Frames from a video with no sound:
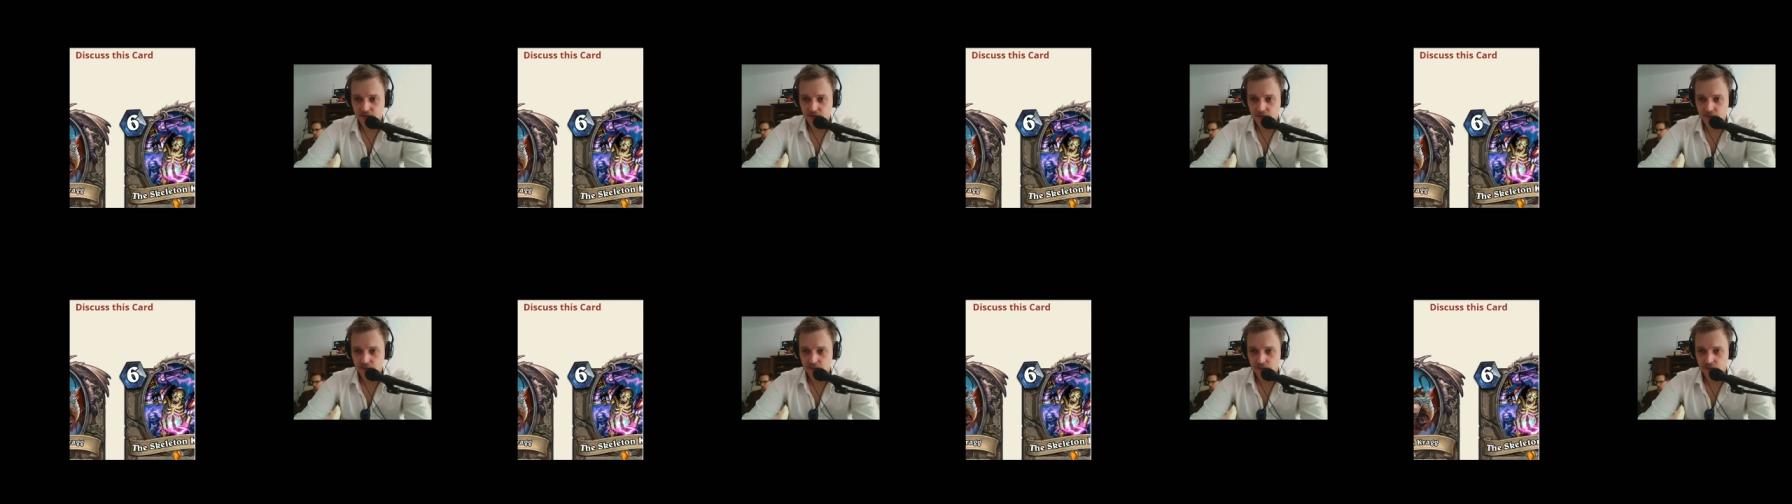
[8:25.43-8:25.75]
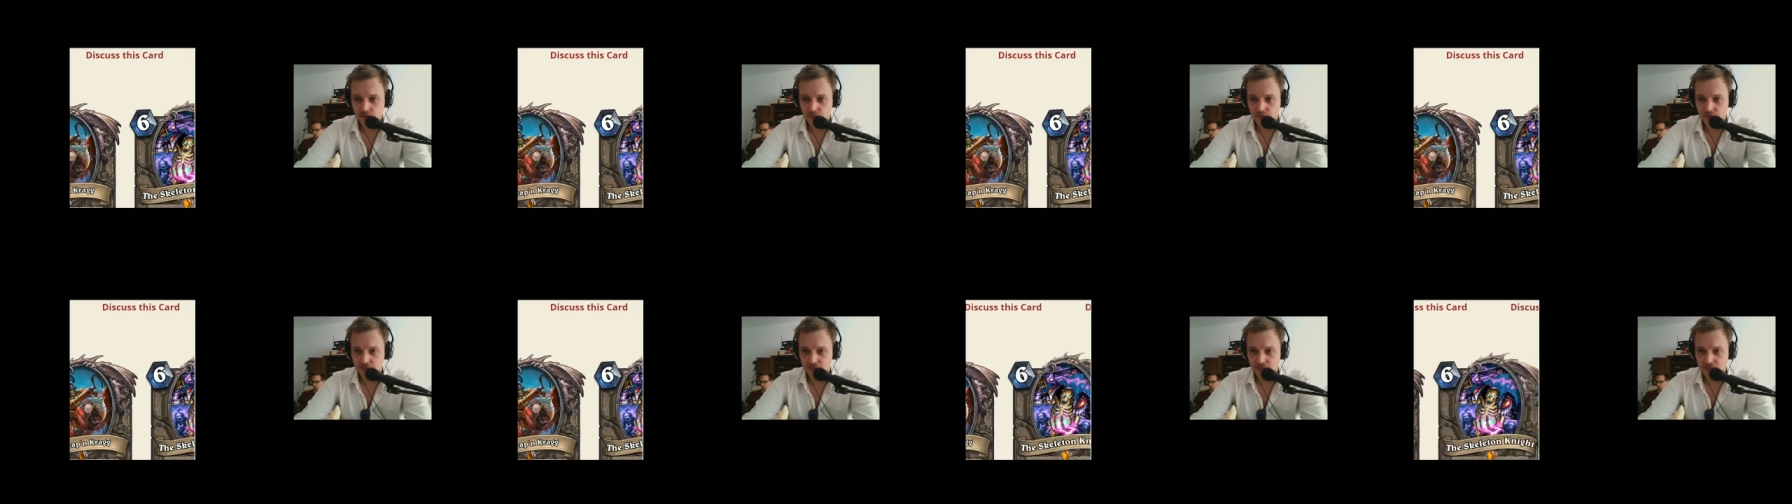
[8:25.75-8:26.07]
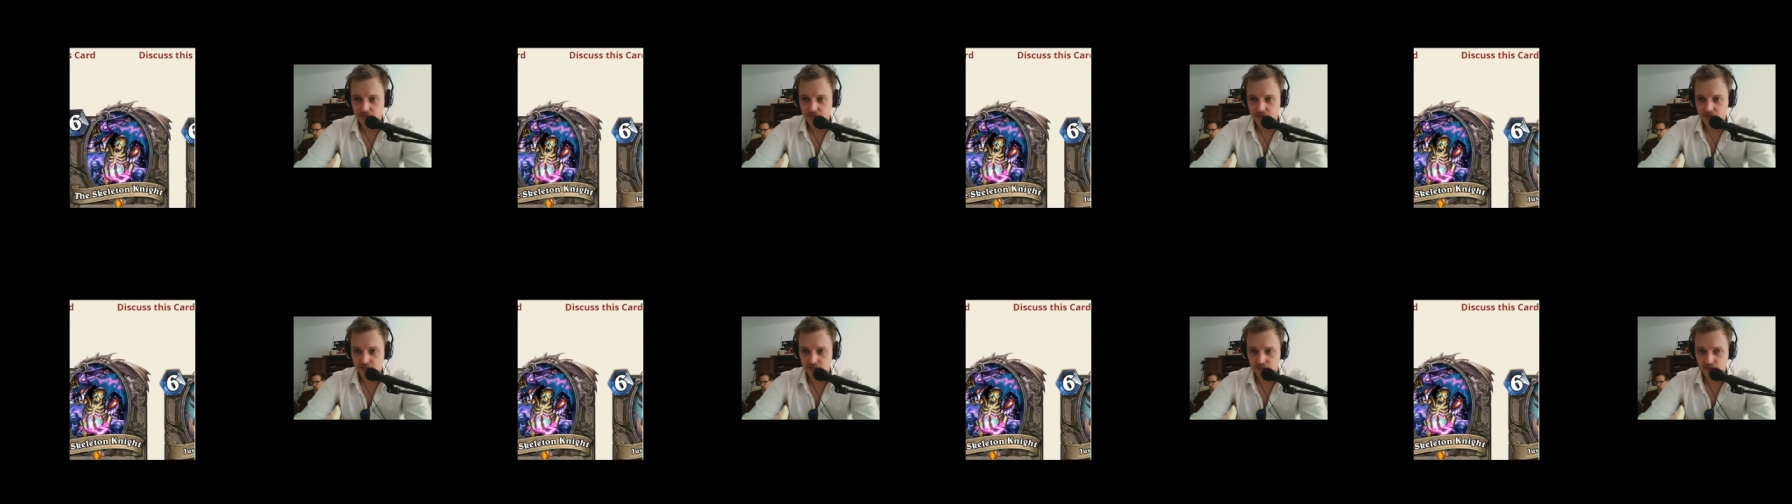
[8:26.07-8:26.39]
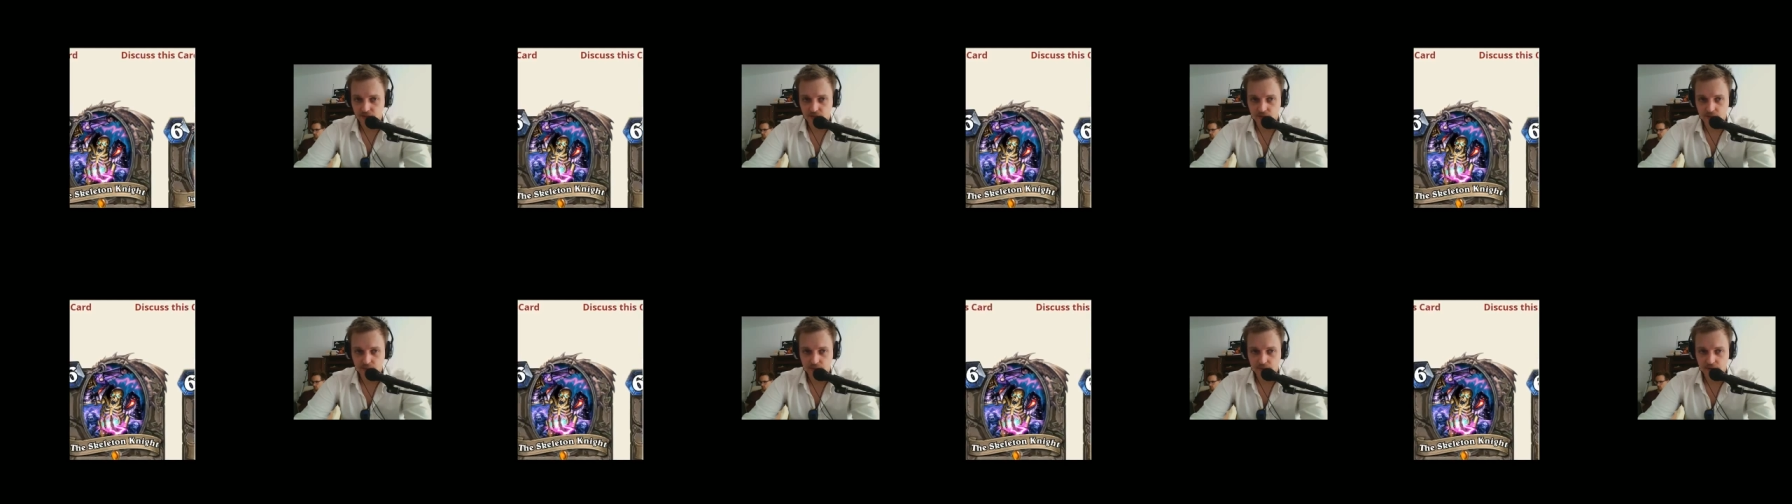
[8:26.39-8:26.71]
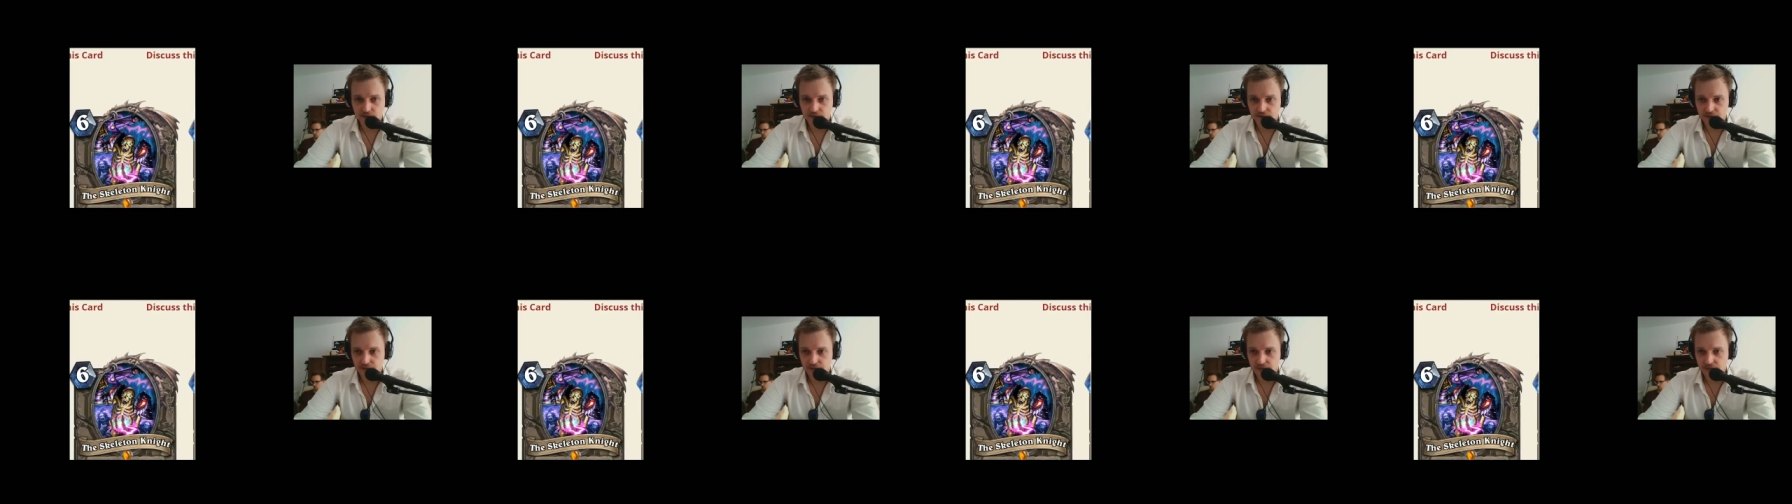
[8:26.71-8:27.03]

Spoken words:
Already talked about